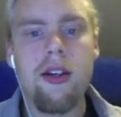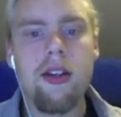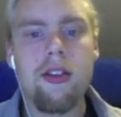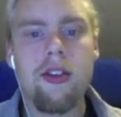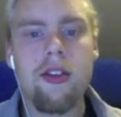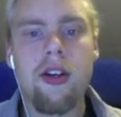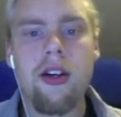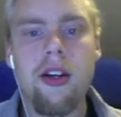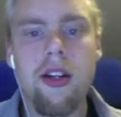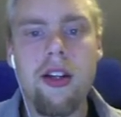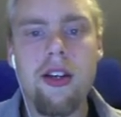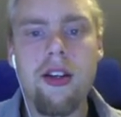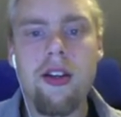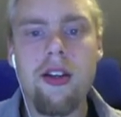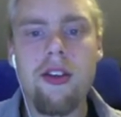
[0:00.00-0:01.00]
target
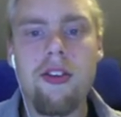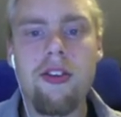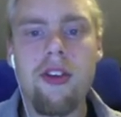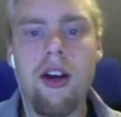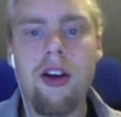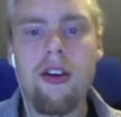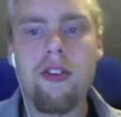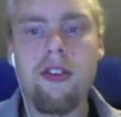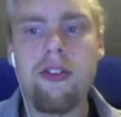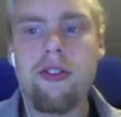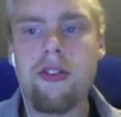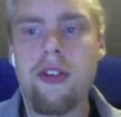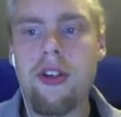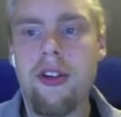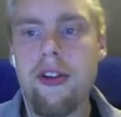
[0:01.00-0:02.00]
self
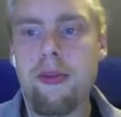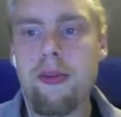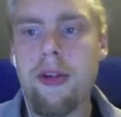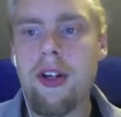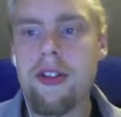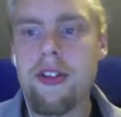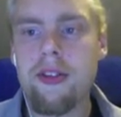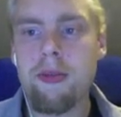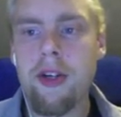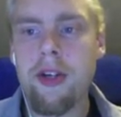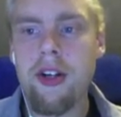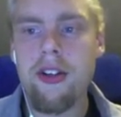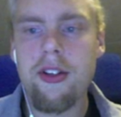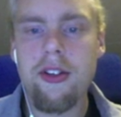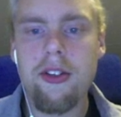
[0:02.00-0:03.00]
for all the
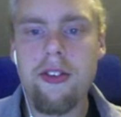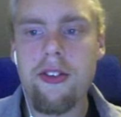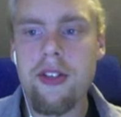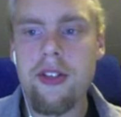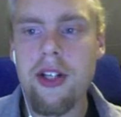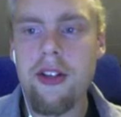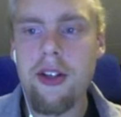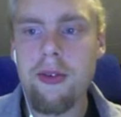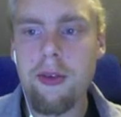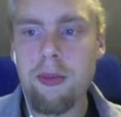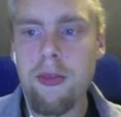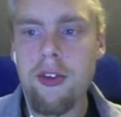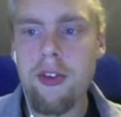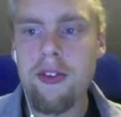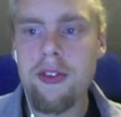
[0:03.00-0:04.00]
particles. So now that we
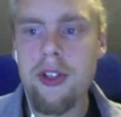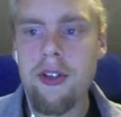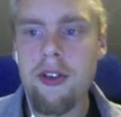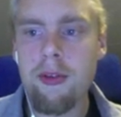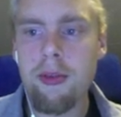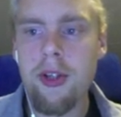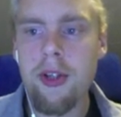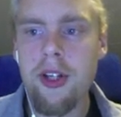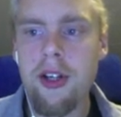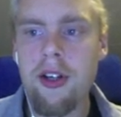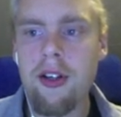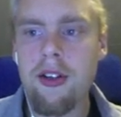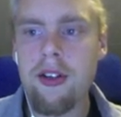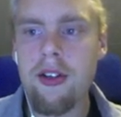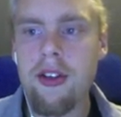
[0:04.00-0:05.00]
move around the
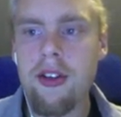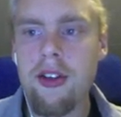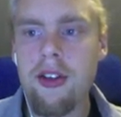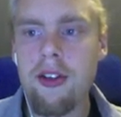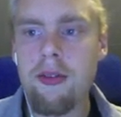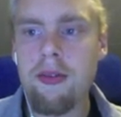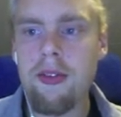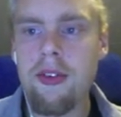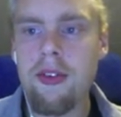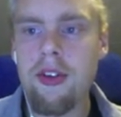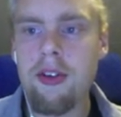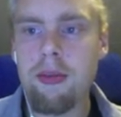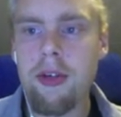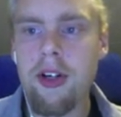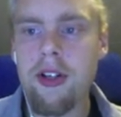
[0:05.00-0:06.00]
player, the
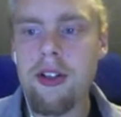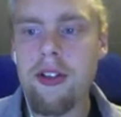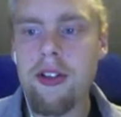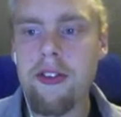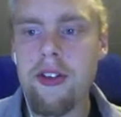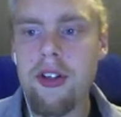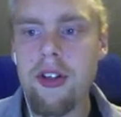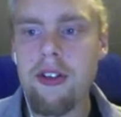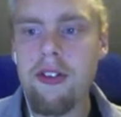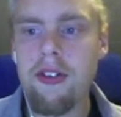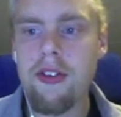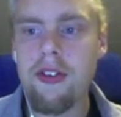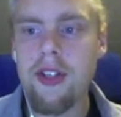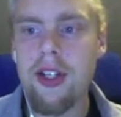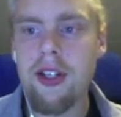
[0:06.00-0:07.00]
particles are going to
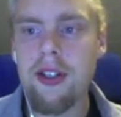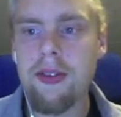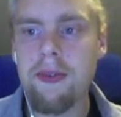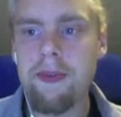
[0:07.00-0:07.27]
stay